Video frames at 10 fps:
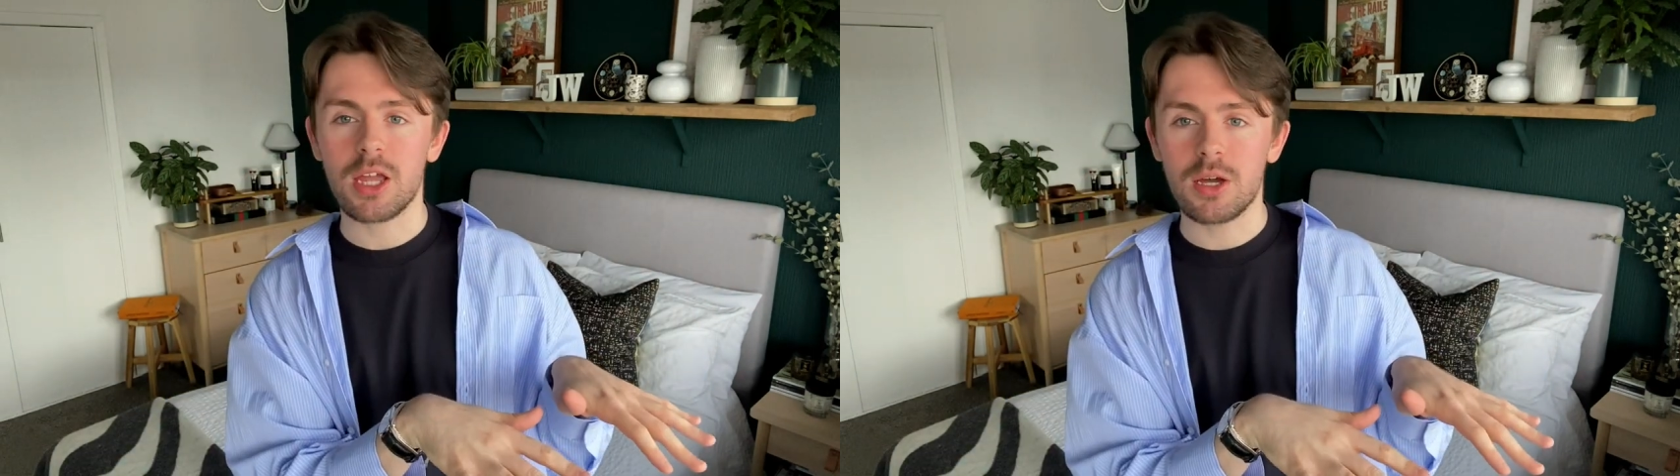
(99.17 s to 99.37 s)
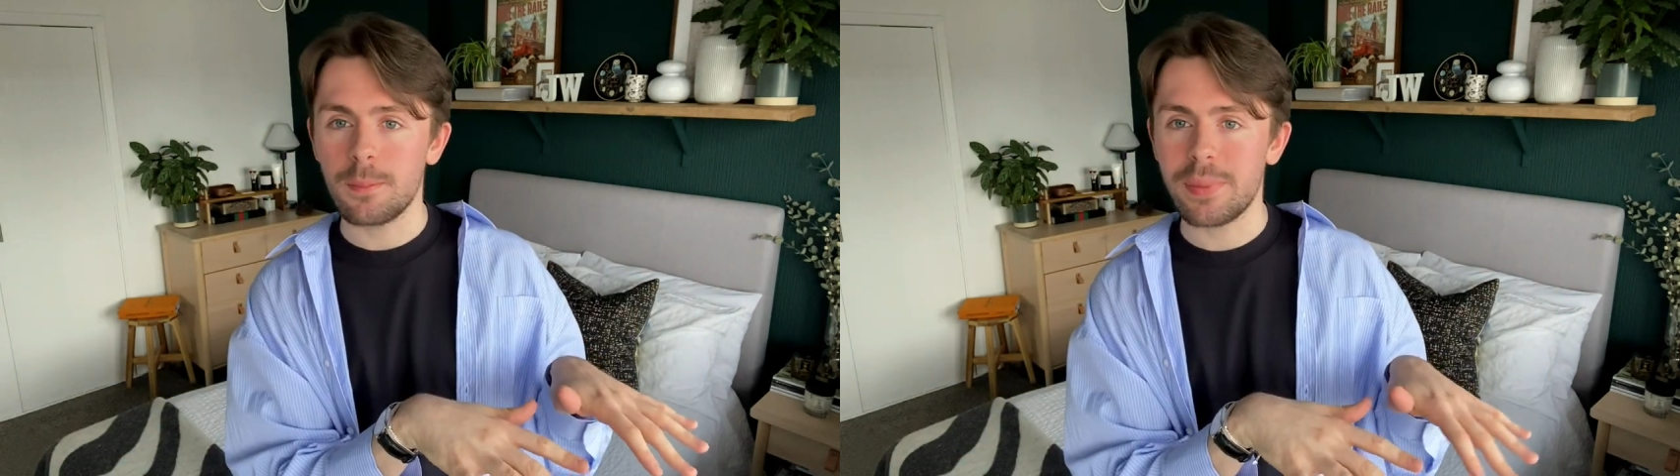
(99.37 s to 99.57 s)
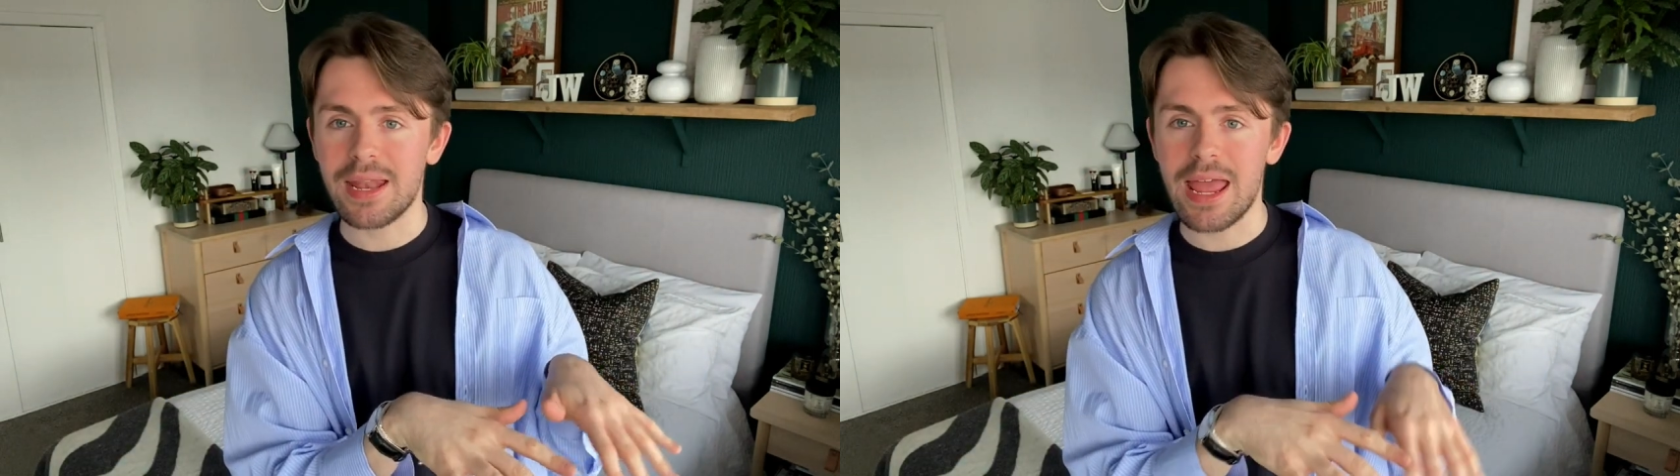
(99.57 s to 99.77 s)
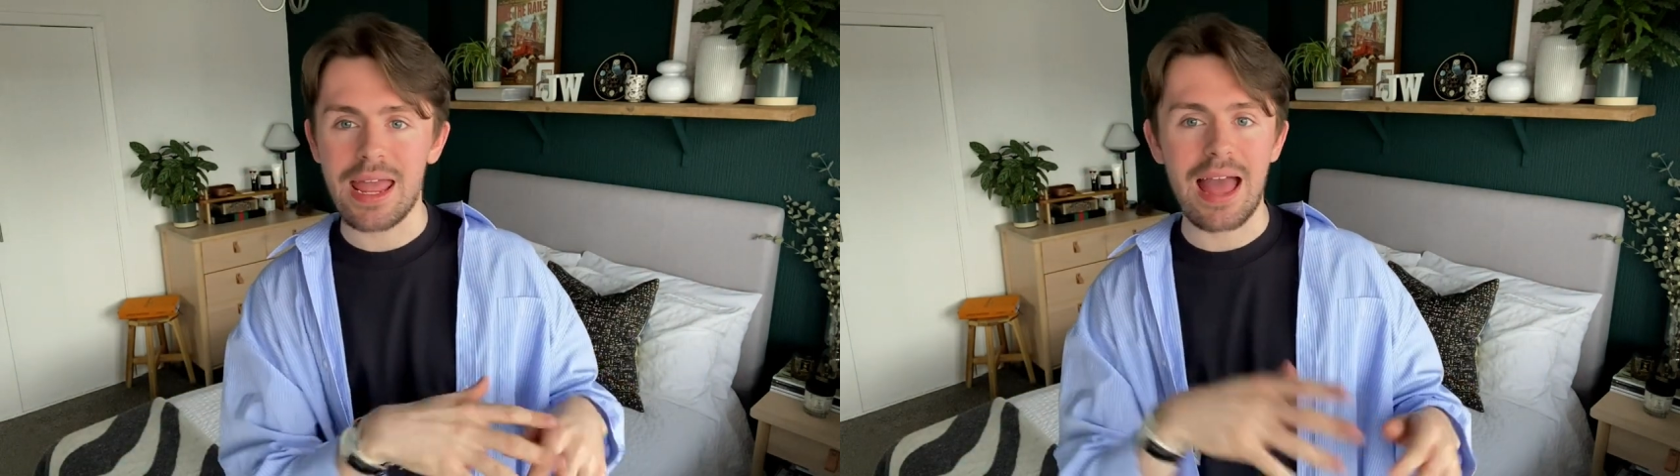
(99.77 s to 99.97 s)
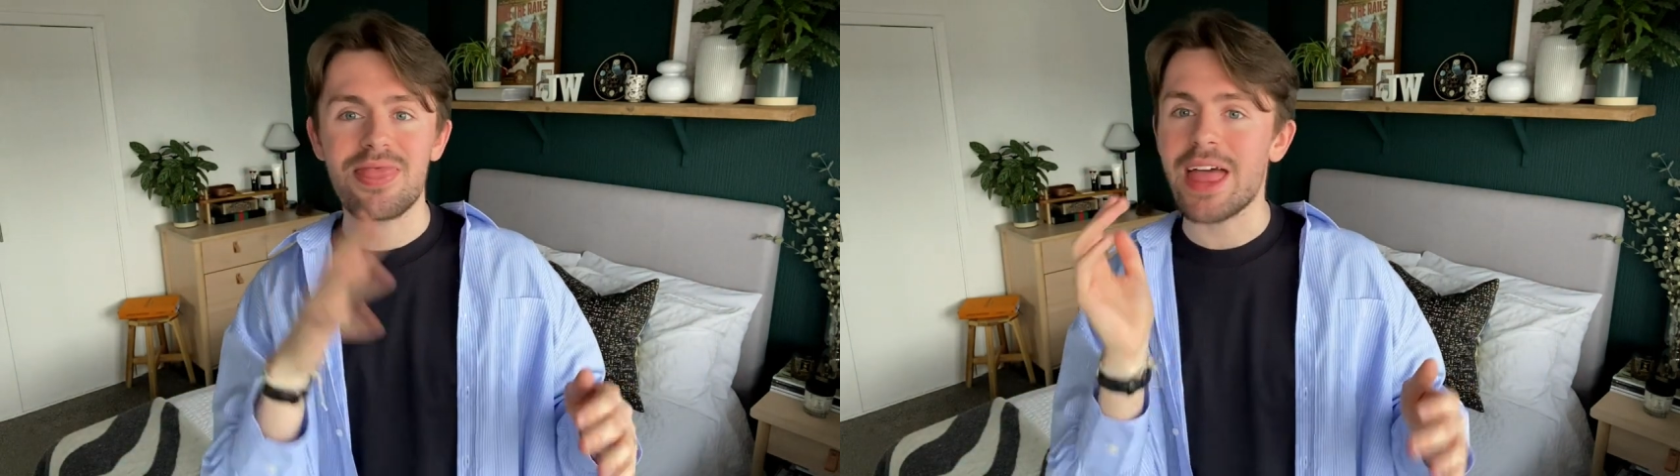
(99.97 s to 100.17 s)
company
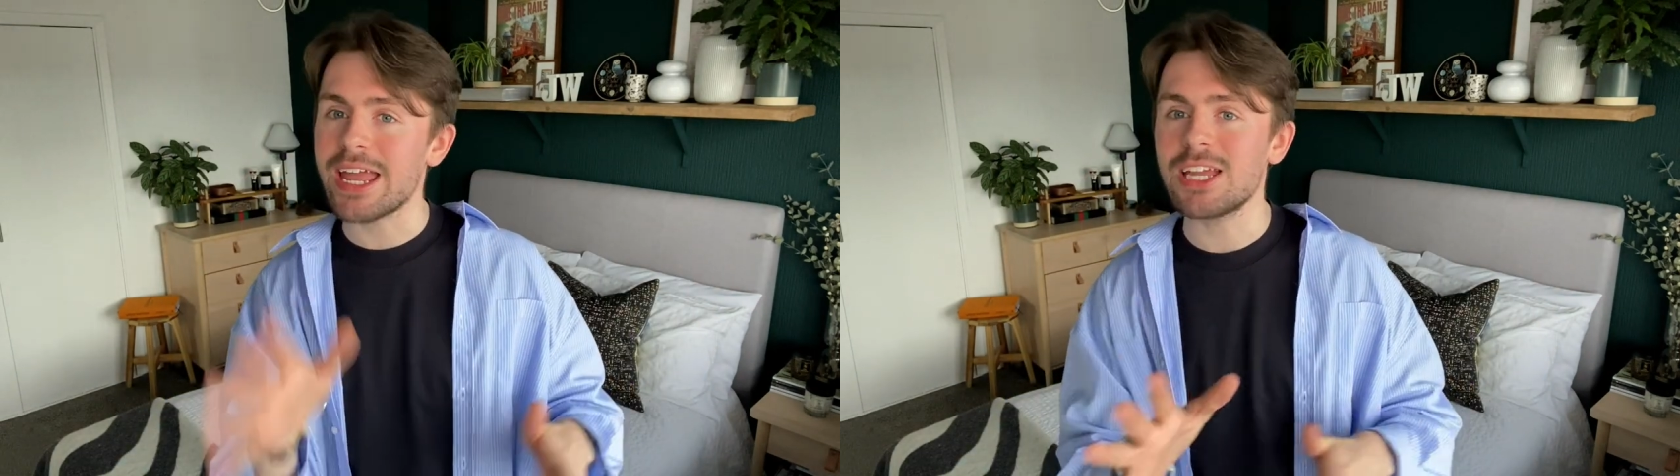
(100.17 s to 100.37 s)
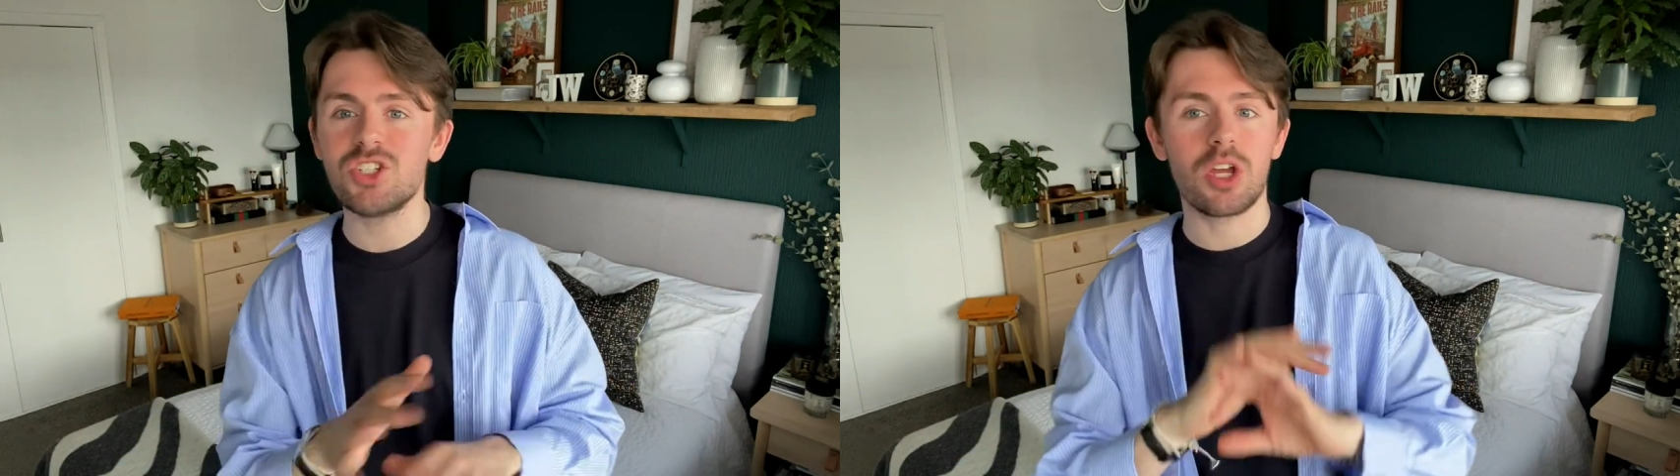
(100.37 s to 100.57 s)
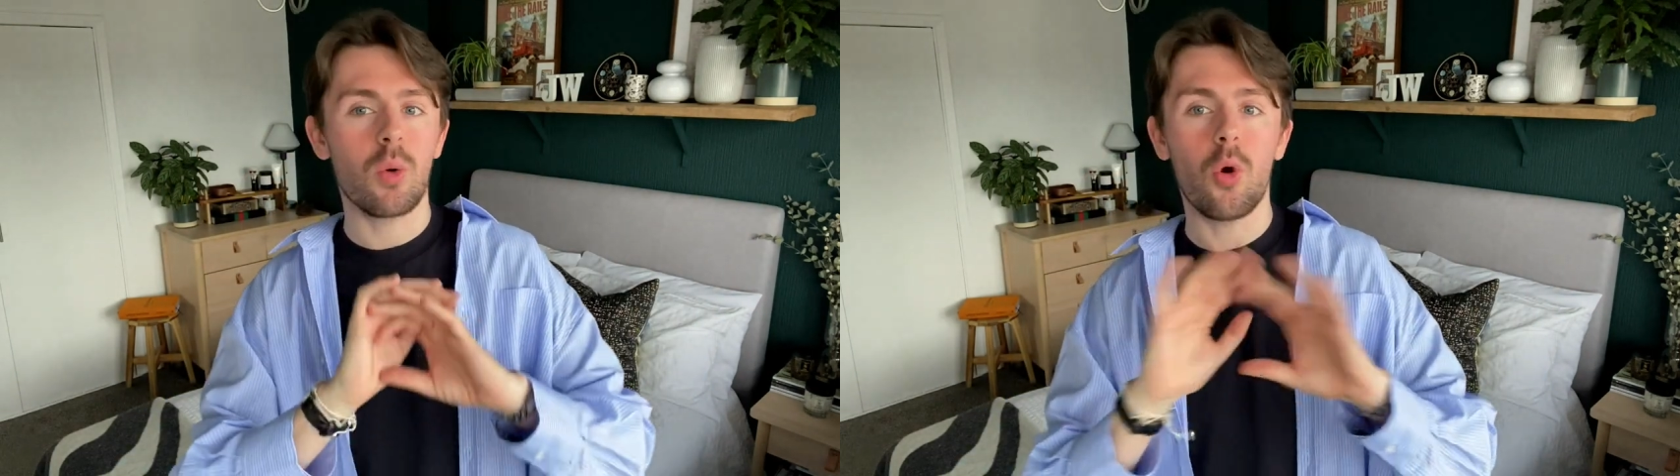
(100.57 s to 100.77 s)
and they can do